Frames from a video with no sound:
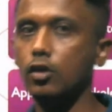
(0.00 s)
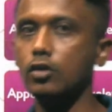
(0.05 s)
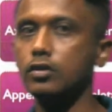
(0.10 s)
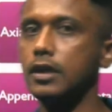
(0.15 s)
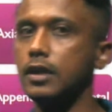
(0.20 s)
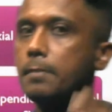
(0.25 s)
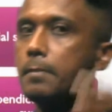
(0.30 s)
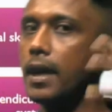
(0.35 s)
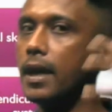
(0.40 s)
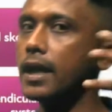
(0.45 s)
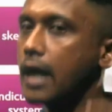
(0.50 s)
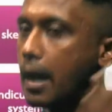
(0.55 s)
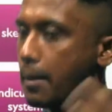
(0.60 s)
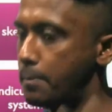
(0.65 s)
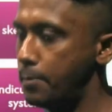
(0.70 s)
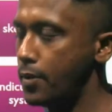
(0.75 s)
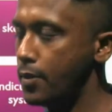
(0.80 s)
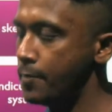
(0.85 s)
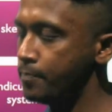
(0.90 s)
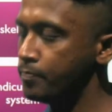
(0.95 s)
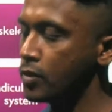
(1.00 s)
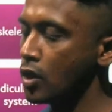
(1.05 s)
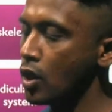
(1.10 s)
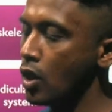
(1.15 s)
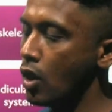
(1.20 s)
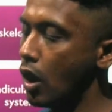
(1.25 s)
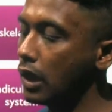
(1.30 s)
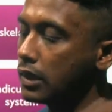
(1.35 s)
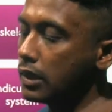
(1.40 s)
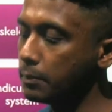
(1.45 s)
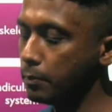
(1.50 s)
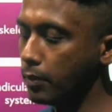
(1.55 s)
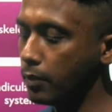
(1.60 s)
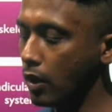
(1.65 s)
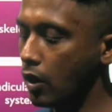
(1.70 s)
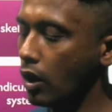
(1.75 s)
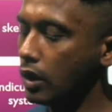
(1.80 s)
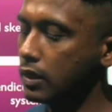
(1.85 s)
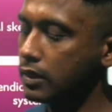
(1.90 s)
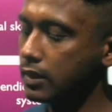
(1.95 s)
make up
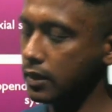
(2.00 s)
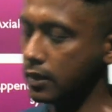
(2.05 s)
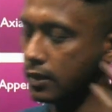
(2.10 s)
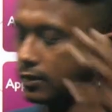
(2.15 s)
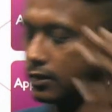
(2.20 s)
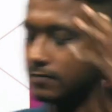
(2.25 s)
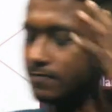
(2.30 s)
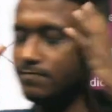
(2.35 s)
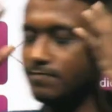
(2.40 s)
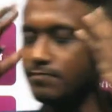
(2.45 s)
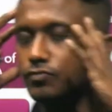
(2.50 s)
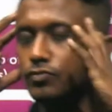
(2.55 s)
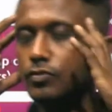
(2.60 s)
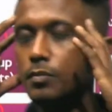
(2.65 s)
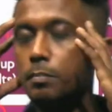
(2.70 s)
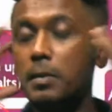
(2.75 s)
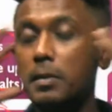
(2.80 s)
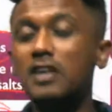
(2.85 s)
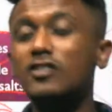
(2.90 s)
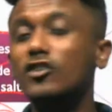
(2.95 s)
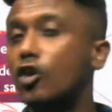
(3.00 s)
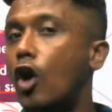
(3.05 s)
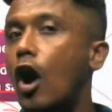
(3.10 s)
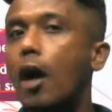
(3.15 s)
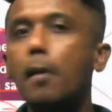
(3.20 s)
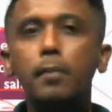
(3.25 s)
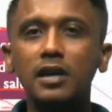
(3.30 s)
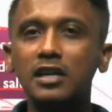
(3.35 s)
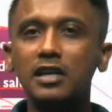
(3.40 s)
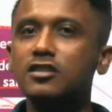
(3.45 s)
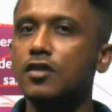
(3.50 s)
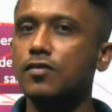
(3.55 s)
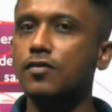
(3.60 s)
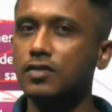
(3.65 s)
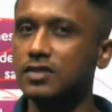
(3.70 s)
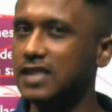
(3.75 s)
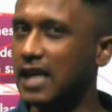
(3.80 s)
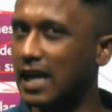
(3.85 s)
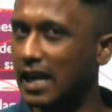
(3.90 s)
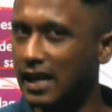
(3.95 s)
all the major components of our
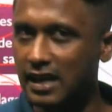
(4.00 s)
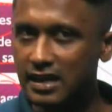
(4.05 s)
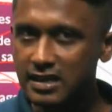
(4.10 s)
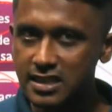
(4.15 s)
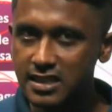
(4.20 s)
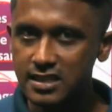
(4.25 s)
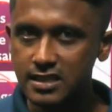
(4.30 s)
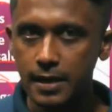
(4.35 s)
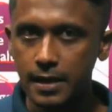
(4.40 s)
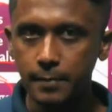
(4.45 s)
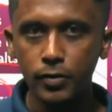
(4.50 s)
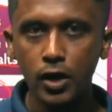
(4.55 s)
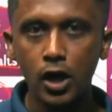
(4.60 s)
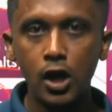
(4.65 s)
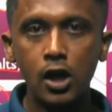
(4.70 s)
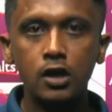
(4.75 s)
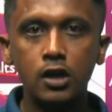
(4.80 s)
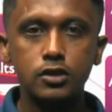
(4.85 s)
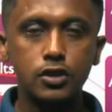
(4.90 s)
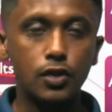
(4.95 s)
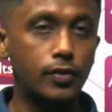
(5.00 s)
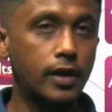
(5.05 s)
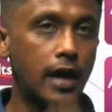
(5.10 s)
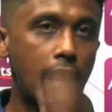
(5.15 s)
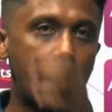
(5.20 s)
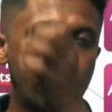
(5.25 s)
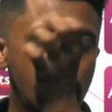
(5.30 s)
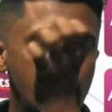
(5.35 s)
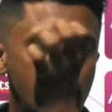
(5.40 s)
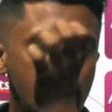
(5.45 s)
skeletal system. So we have around